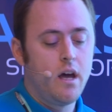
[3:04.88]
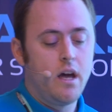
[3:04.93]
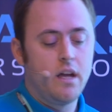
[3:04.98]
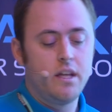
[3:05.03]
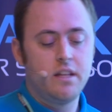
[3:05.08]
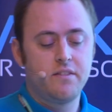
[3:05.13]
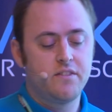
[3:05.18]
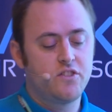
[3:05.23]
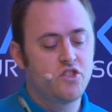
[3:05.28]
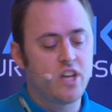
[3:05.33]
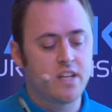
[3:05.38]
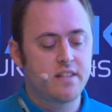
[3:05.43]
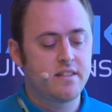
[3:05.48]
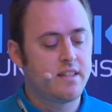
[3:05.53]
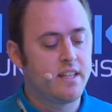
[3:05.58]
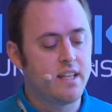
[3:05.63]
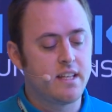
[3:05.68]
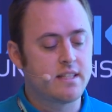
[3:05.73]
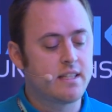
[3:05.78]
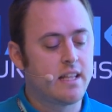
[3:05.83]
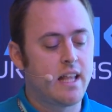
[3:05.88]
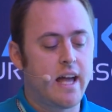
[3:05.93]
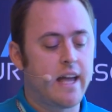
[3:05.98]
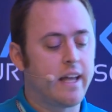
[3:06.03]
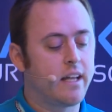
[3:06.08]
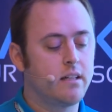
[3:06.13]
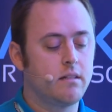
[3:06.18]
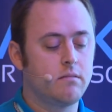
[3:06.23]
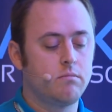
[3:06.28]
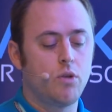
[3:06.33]
It checks things
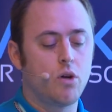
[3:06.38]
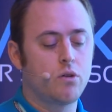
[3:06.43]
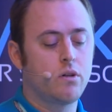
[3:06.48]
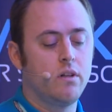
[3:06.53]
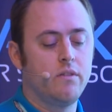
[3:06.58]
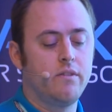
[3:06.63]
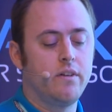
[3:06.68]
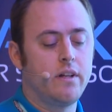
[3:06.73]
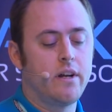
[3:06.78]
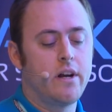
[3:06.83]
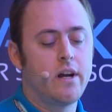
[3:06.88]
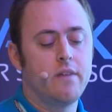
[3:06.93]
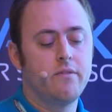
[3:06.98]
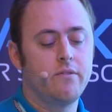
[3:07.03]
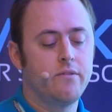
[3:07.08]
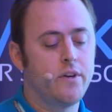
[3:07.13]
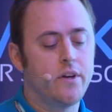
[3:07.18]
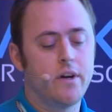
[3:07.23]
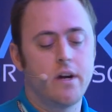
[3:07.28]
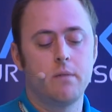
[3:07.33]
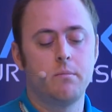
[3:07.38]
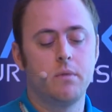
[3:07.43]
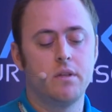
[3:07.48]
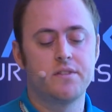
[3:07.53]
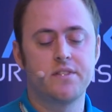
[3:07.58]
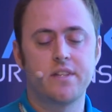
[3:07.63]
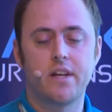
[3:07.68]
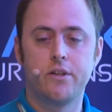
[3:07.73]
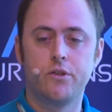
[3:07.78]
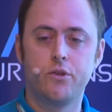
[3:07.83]
like local
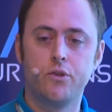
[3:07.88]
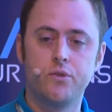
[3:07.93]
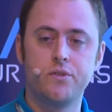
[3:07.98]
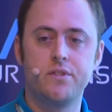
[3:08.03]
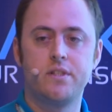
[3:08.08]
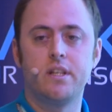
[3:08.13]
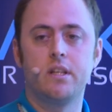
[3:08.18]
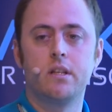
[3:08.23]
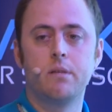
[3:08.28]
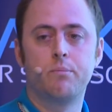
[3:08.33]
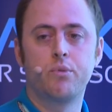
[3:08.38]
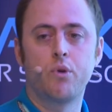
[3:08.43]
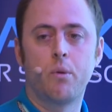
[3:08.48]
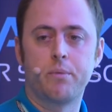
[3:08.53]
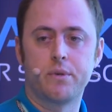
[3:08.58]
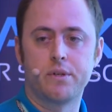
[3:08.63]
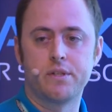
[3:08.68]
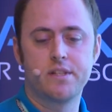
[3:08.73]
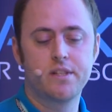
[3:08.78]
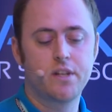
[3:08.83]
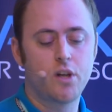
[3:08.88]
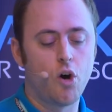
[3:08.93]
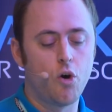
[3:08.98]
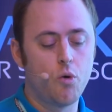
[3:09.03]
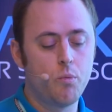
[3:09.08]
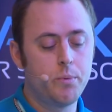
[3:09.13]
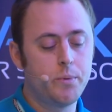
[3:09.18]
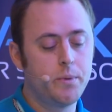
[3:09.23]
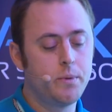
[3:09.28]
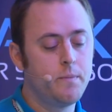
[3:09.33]
variables are used in the proper
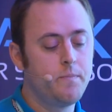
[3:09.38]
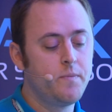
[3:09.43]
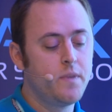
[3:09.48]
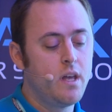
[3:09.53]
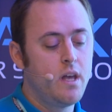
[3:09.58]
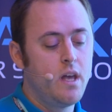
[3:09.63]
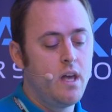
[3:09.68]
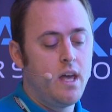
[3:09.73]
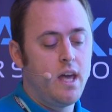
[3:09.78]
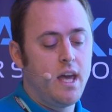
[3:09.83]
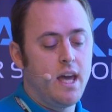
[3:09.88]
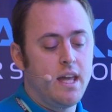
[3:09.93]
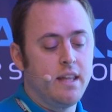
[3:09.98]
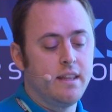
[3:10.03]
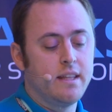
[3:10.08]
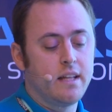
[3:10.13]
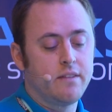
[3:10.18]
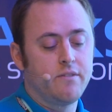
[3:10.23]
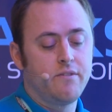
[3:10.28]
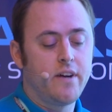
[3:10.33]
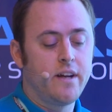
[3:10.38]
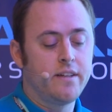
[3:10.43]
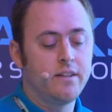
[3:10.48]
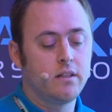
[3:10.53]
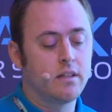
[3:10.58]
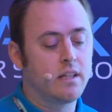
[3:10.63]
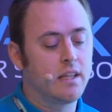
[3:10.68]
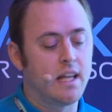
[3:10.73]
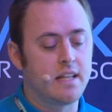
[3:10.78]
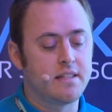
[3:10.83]
scope, and that
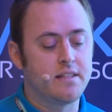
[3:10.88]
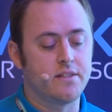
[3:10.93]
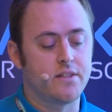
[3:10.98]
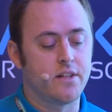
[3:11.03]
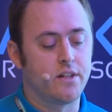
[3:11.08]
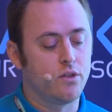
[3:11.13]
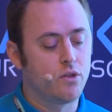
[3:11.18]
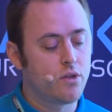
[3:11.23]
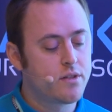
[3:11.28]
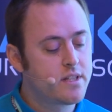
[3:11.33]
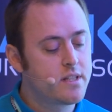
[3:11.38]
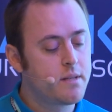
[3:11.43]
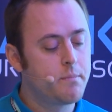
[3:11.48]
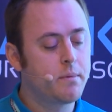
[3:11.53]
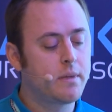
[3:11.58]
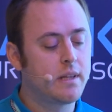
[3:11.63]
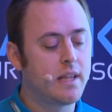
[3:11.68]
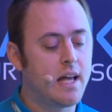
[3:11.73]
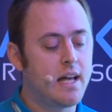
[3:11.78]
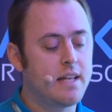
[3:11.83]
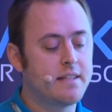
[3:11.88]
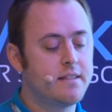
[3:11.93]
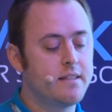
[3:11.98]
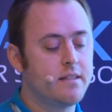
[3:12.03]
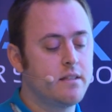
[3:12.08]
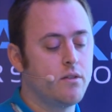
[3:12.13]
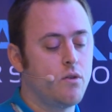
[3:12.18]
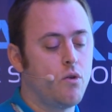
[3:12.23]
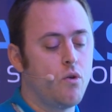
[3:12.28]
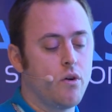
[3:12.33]
final classes are not
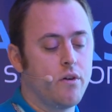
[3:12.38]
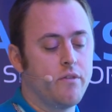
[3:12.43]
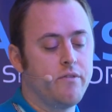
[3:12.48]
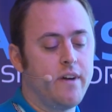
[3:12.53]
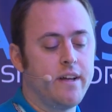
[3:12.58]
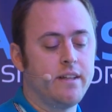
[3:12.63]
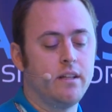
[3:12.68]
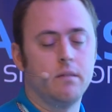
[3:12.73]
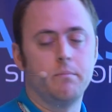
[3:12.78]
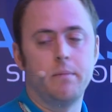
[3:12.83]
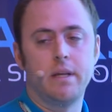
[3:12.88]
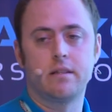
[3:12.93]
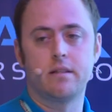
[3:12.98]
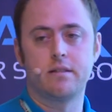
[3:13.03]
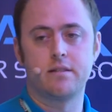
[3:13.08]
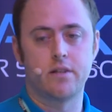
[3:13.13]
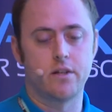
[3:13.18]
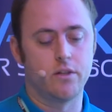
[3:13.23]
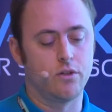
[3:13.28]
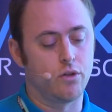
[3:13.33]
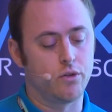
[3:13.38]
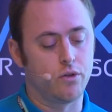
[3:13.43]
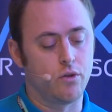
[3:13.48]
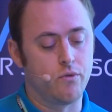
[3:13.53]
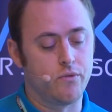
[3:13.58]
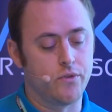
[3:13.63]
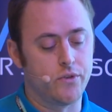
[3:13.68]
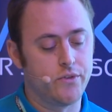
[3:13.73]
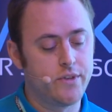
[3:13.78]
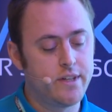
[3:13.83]
subclassed or final methods are not
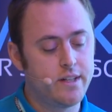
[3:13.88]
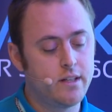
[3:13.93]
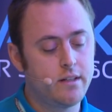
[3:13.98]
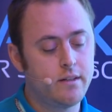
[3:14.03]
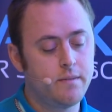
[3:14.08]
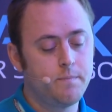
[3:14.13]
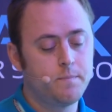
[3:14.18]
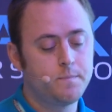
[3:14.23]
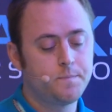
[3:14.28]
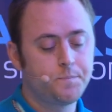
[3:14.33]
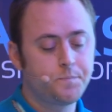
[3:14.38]
overridden.